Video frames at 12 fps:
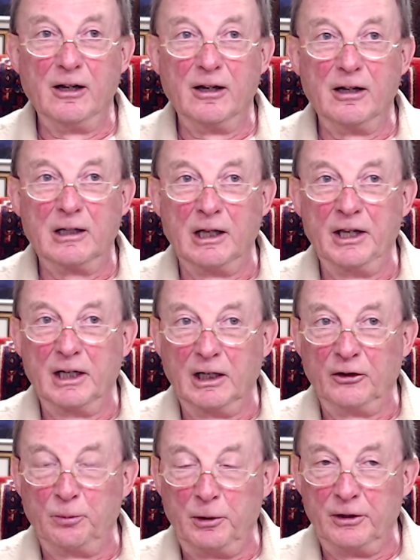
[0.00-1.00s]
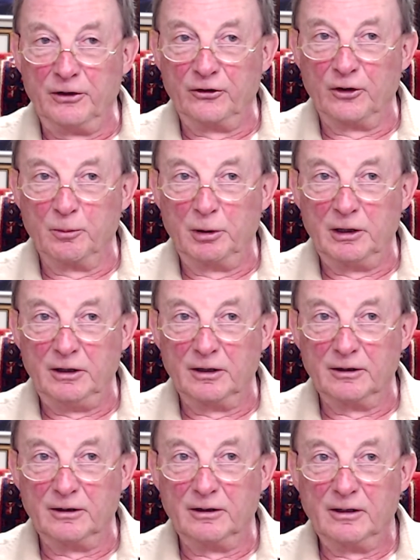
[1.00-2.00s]
clinical experience and opinion
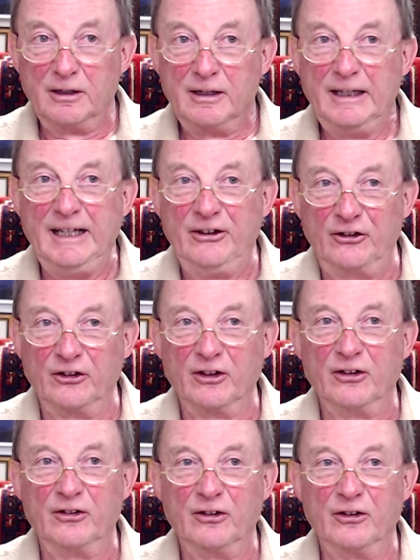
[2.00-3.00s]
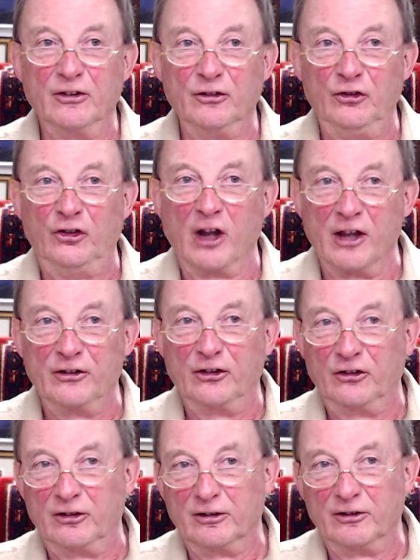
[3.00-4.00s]
isn't
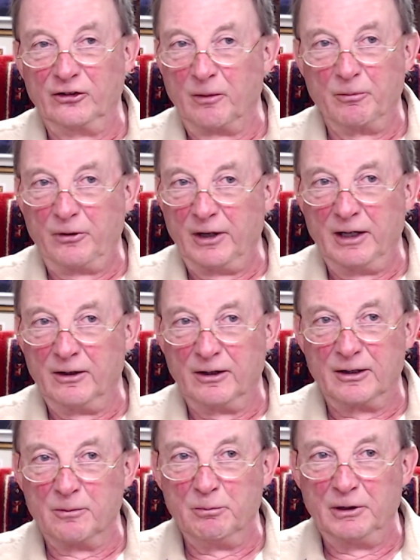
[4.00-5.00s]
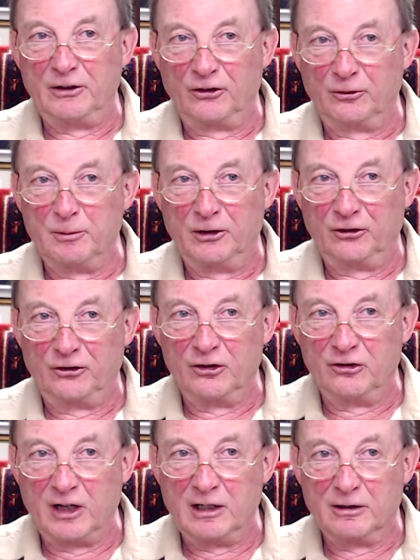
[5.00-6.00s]
just something that can be dismissed and
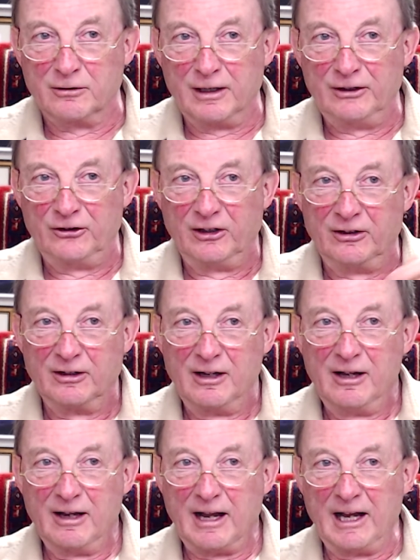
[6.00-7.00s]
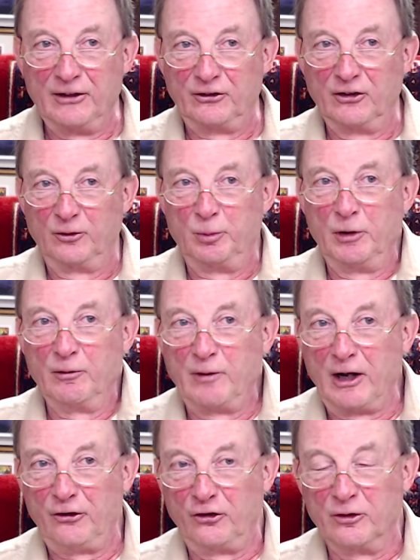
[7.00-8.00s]
denigrated, as has been
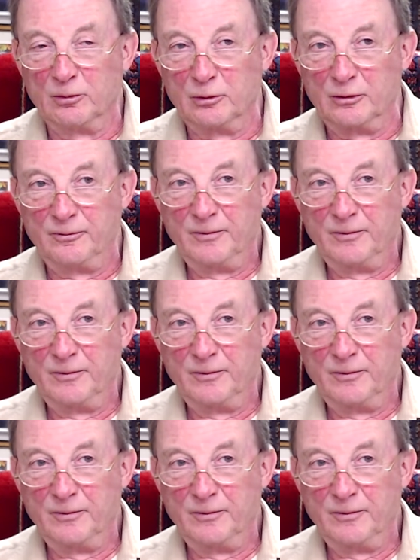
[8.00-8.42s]
fashionable